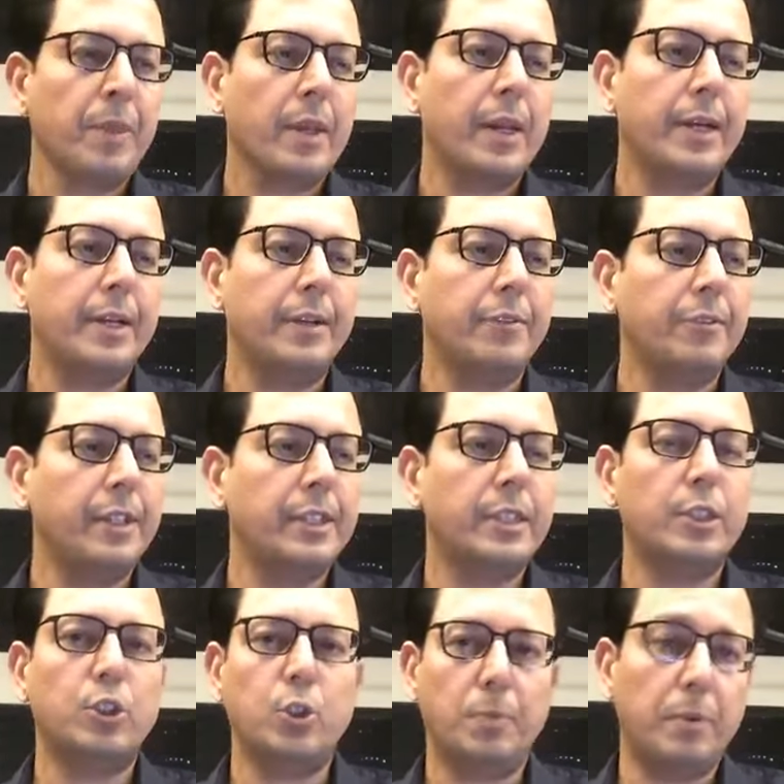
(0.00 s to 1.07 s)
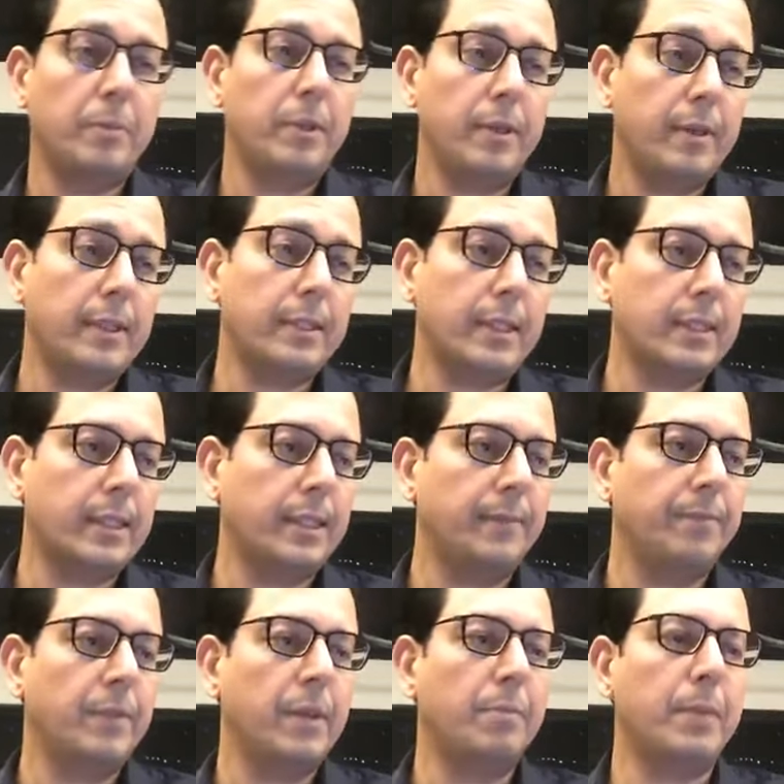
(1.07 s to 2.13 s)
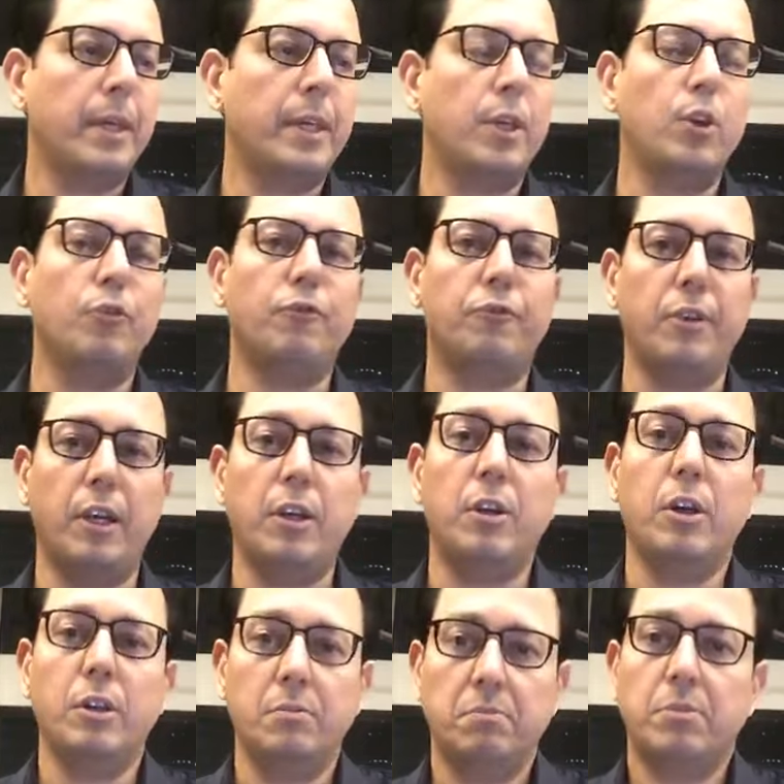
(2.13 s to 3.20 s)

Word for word: It increases dopamine, as I said, making you feel good.